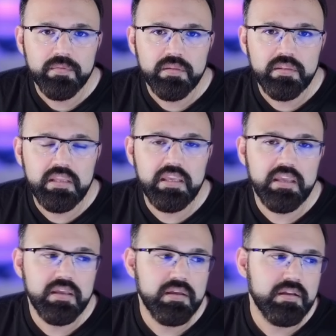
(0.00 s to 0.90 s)

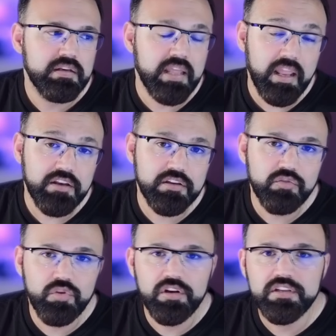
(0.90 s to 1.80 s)
the director
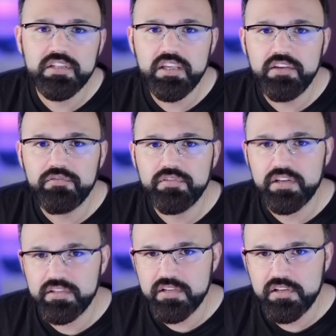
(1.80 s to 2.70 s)
will receive the
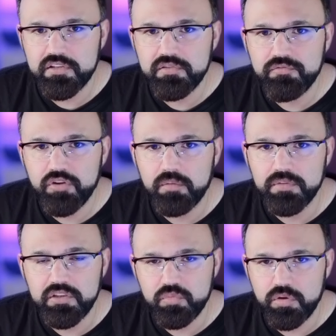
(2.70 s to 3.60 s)
results from
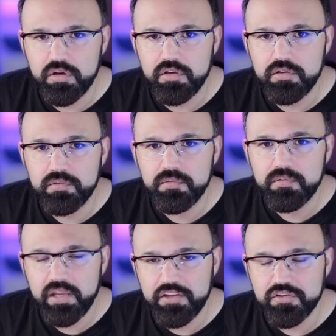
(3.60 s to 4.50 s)
these worker
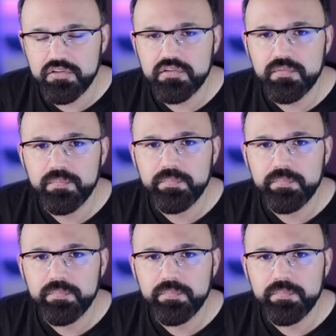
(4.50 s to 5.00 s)
agents.